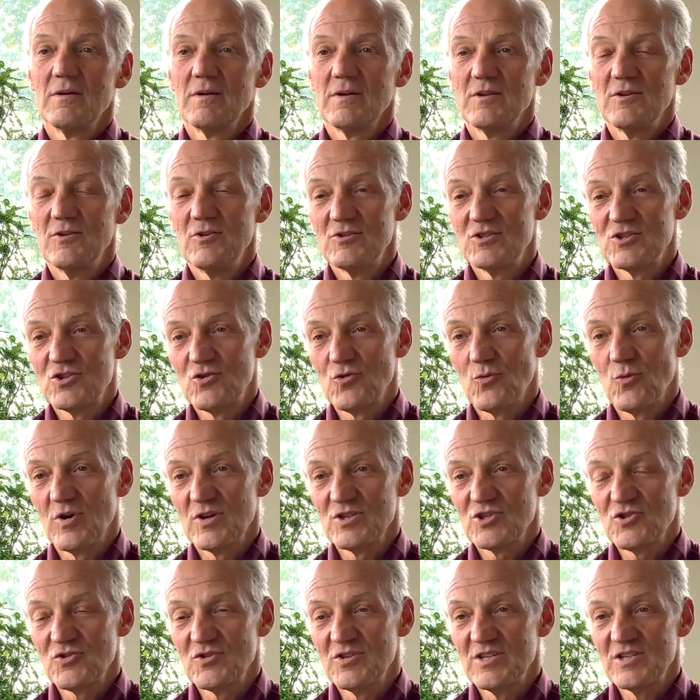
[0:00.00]
use it to
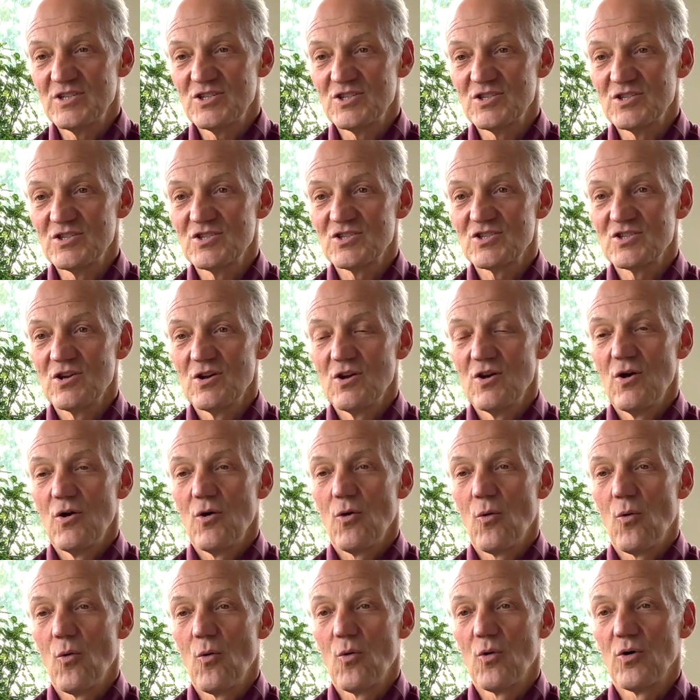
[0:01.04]
wash your dishes,
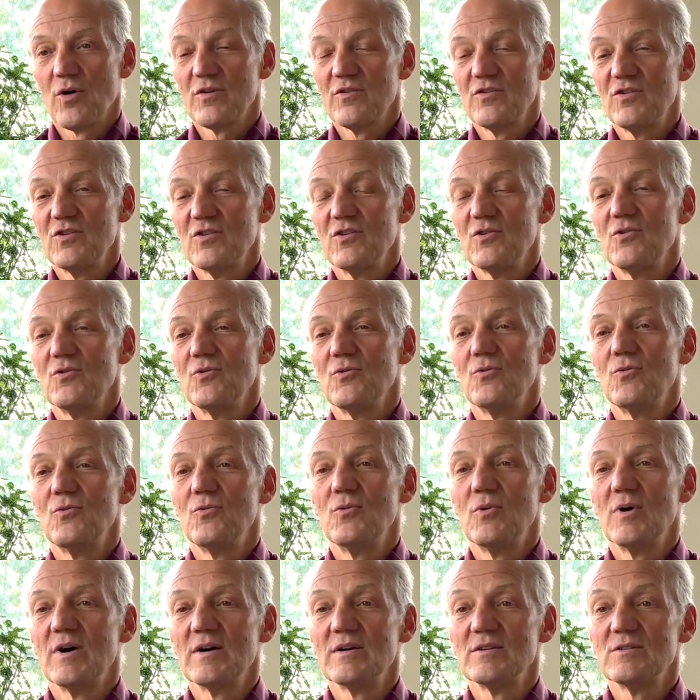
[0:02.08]
or do
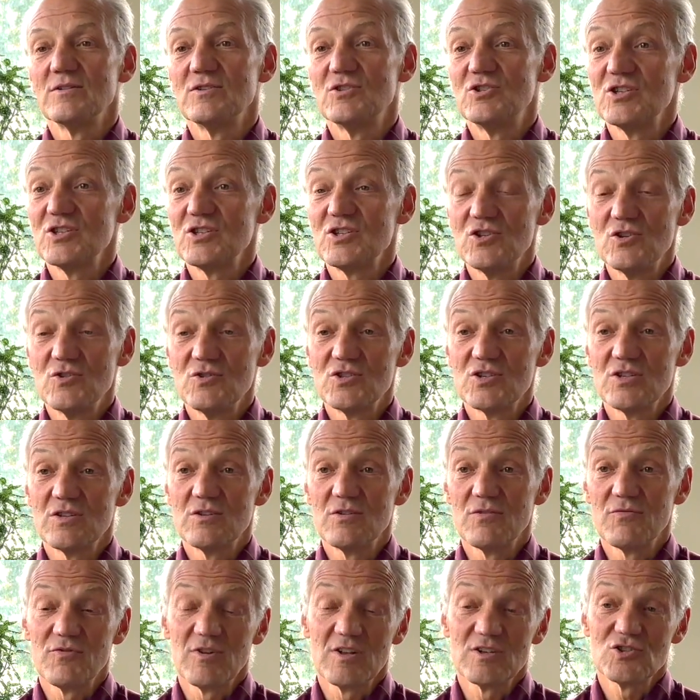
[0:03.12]
you just use it
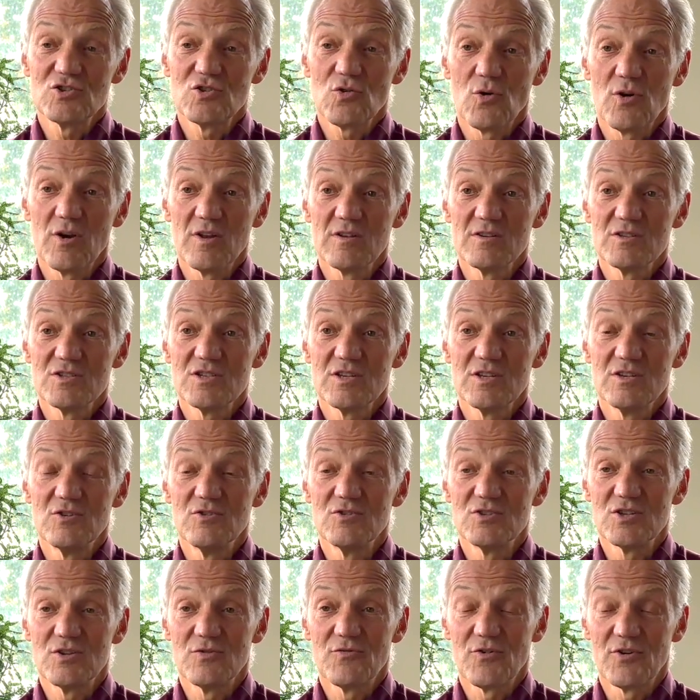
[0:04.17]
to flush toilets and
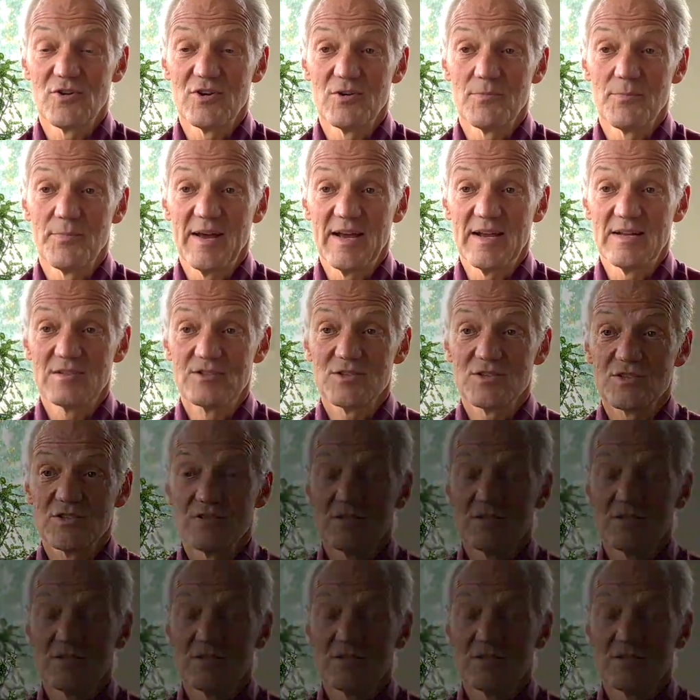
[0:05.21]
use it for your pets?